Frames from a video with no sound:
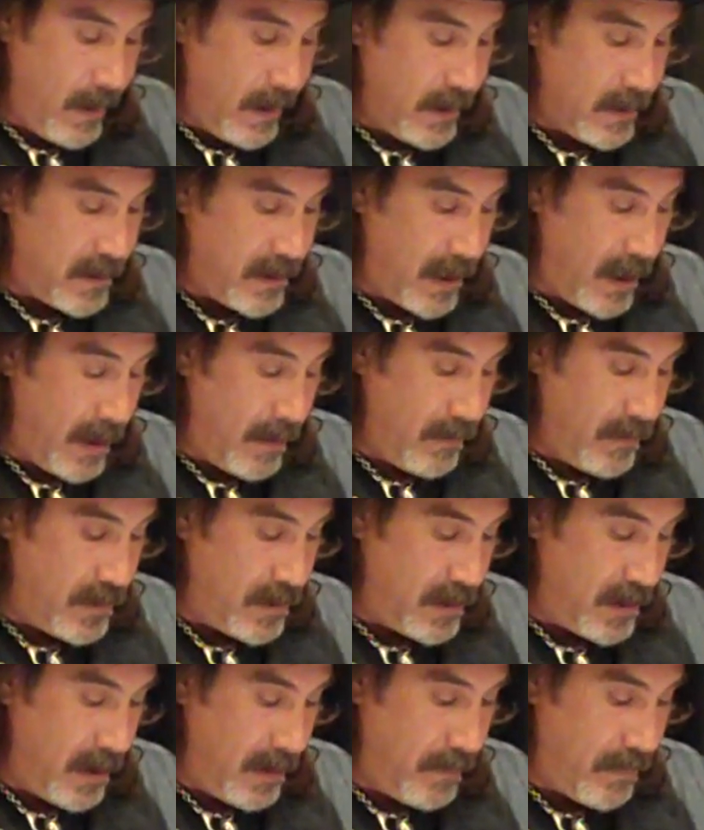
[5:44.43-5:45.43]
Same
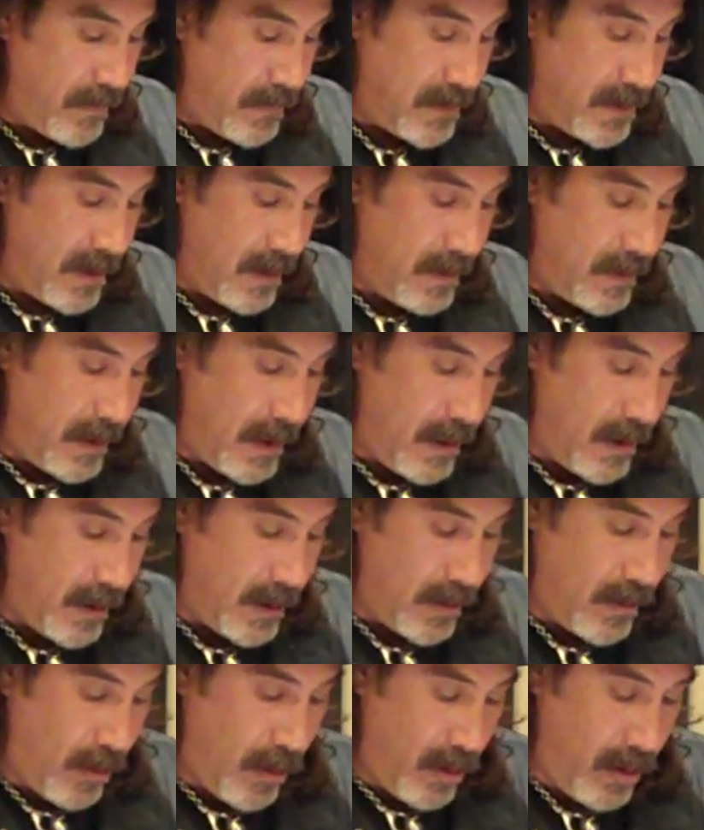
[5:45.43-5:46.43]
cheap,
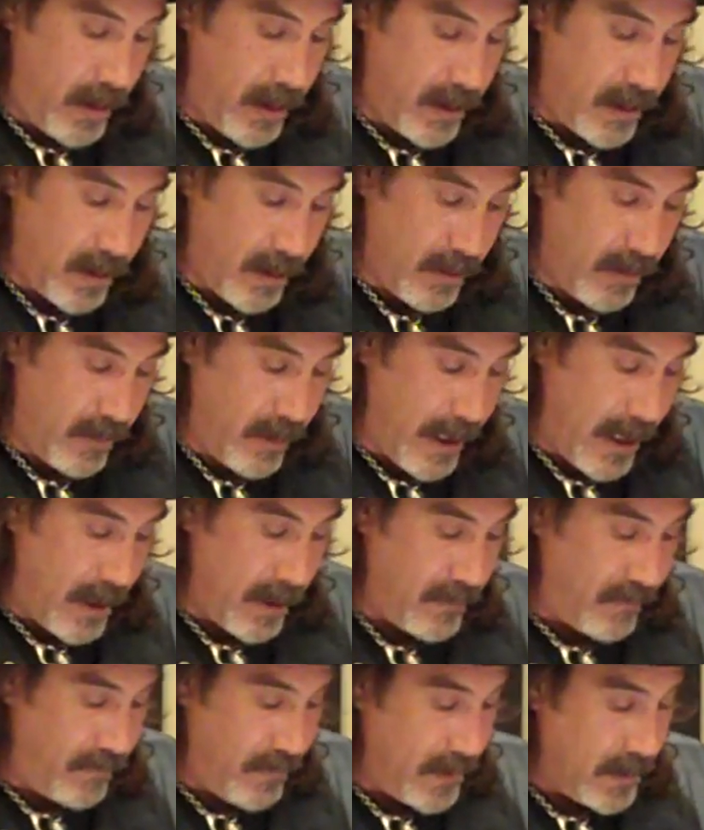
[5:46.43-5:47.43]
synthetic, gaudy-colored
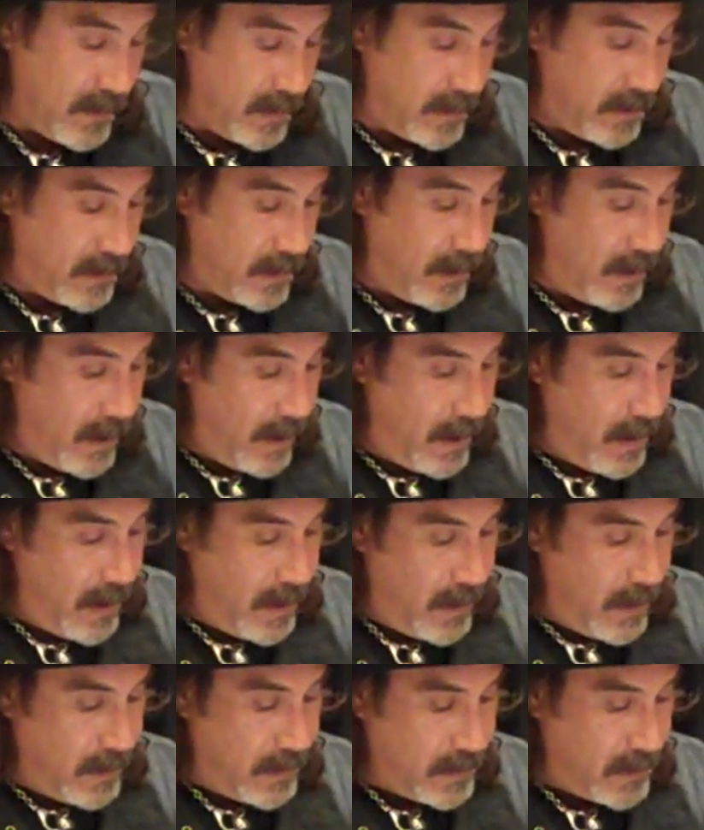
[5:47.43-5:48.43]
outfits.
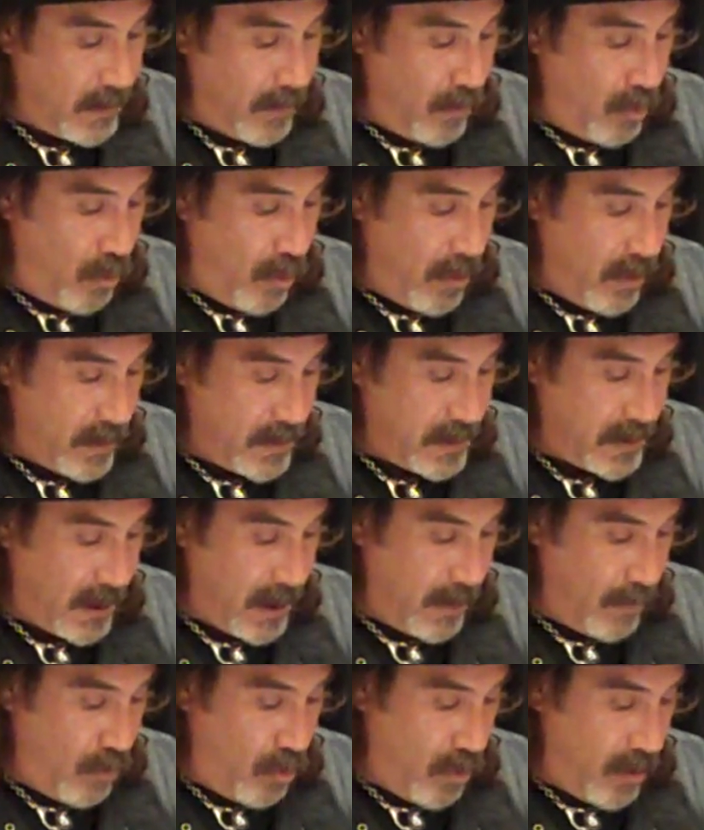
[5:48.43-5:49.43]

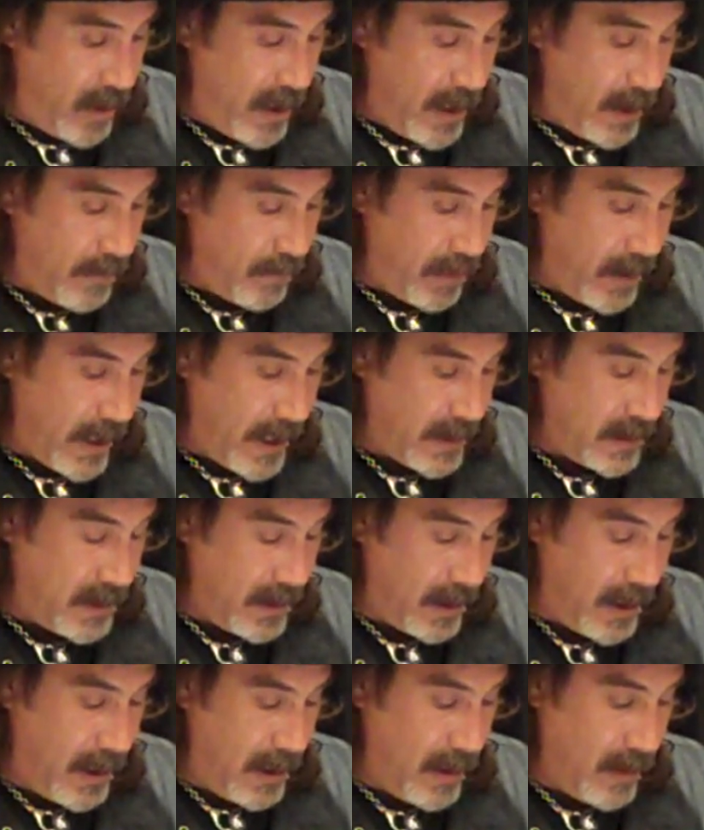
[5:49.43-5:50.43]
Same worn-out
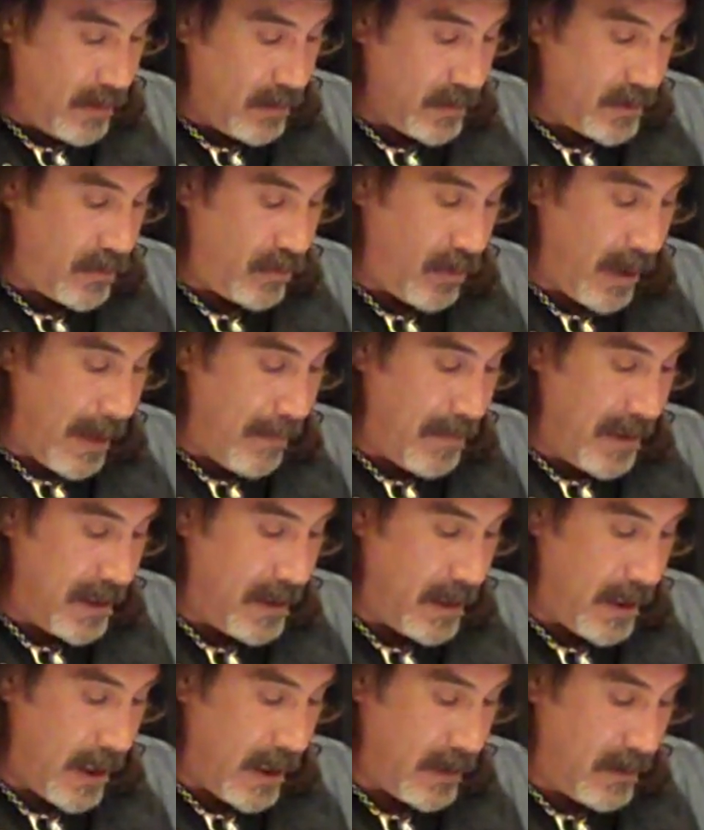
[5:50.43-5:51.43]
plastic heels, crappy
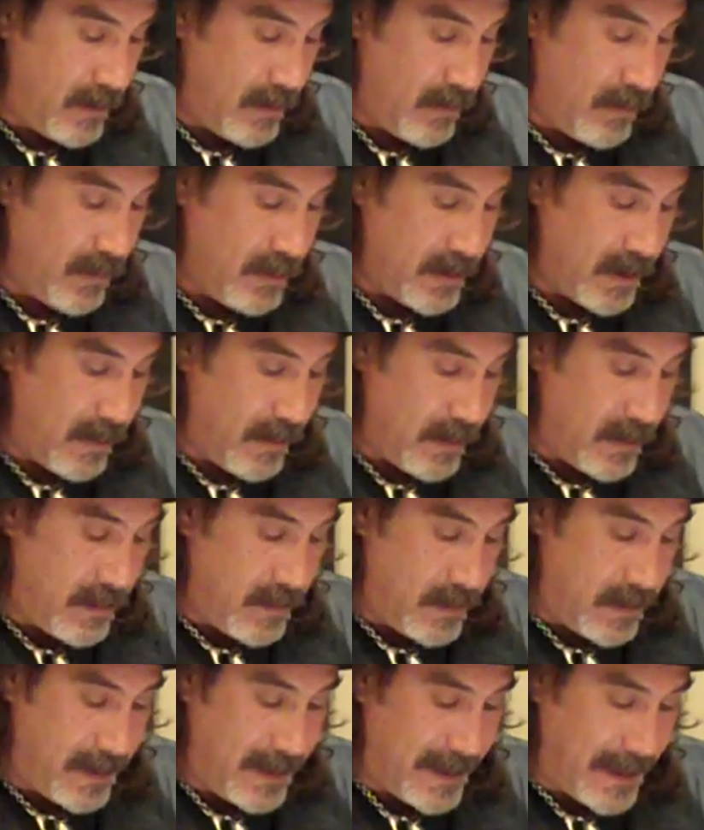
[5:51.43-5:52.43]
tattoos, and
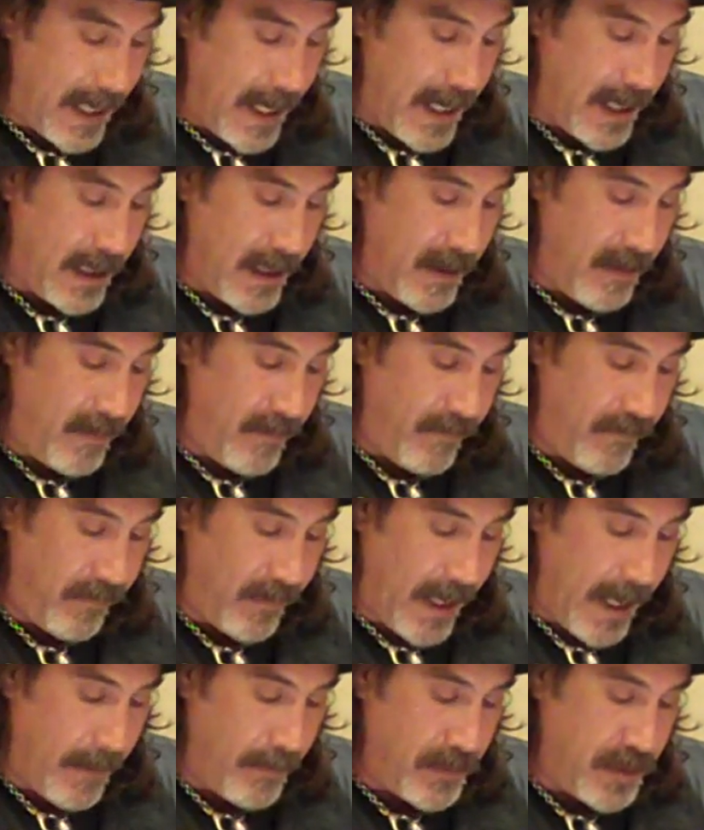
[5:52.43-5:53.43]
saggy,
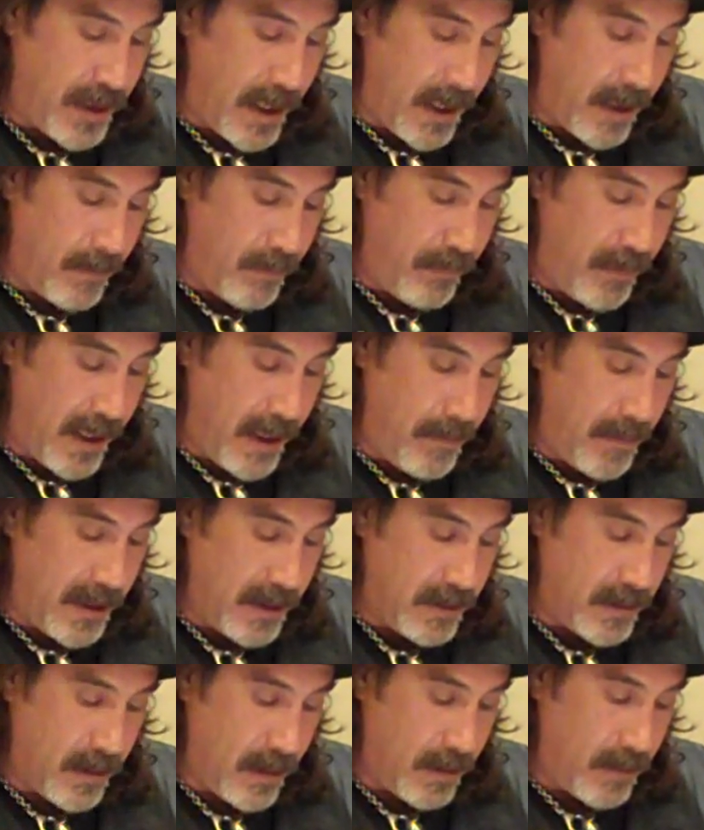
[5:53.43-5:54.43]
flapjack
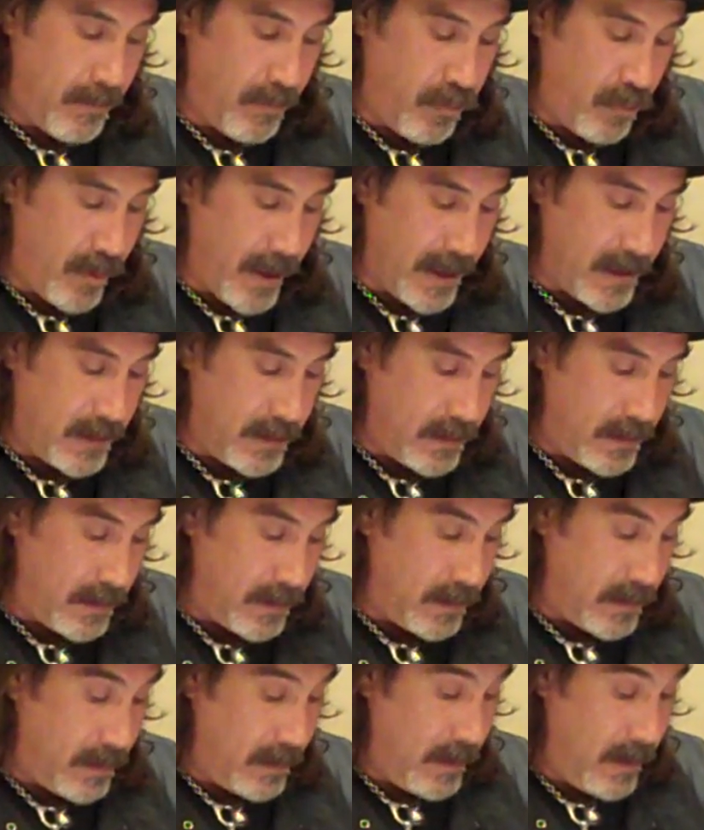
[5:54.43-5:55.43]
baby-suck
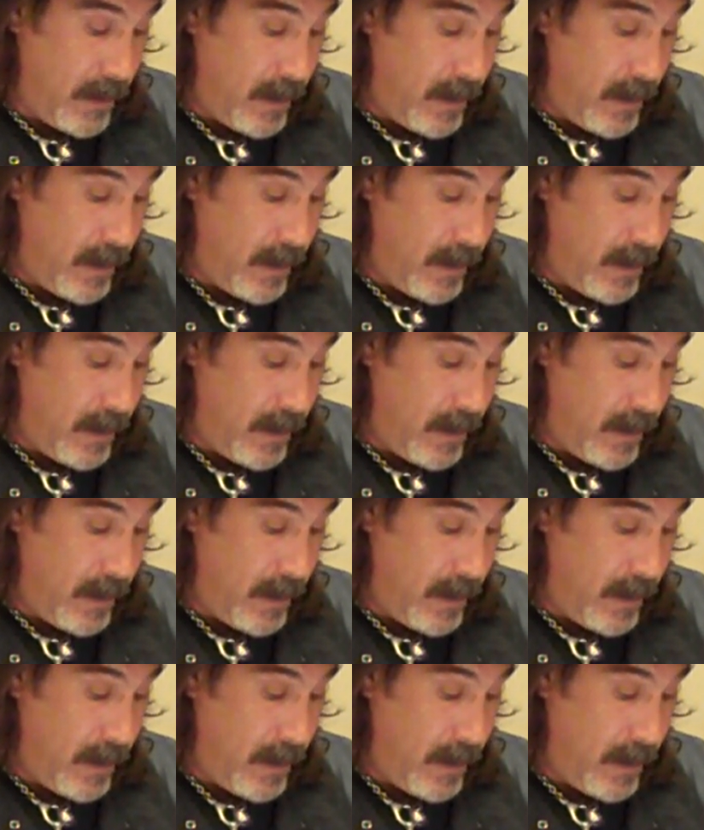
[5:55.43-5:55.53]
breasts.